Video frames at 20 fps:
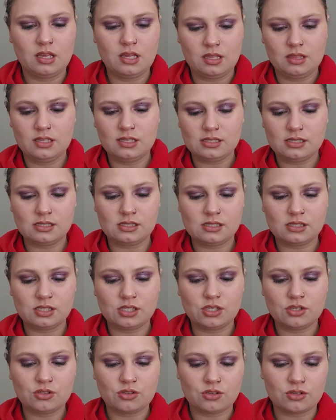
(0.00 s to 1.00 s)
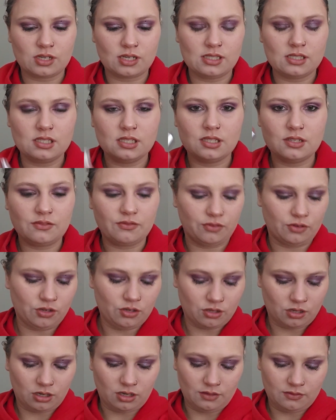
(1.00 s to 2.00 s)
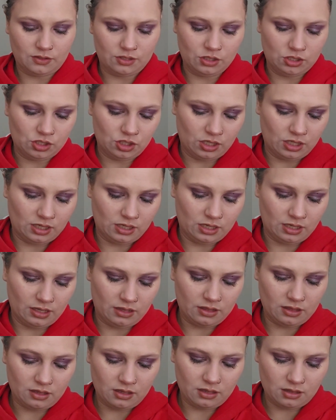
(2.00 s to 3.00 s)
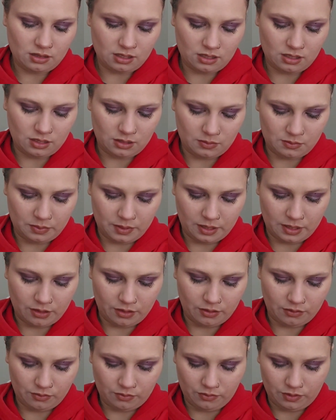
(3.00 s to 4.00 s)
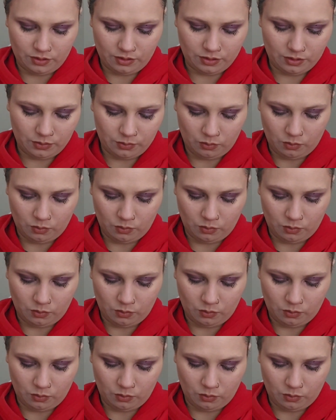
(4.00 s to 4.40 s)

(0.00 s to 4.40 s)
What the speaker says: And this is the Crazy for Coffee shade. I think they pair really